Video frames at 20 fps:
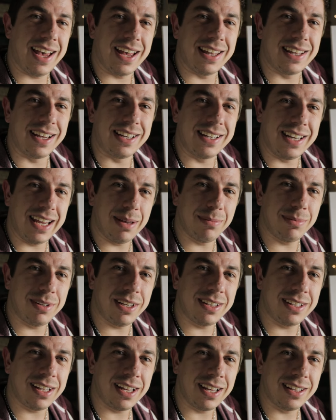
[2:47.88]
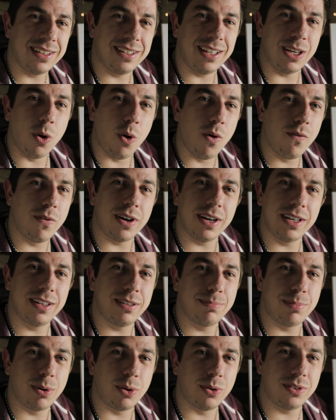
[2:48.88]
and I named it the
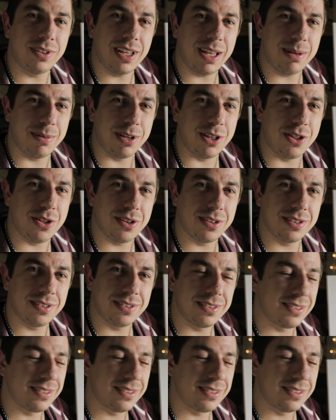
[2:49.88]
overexposed image.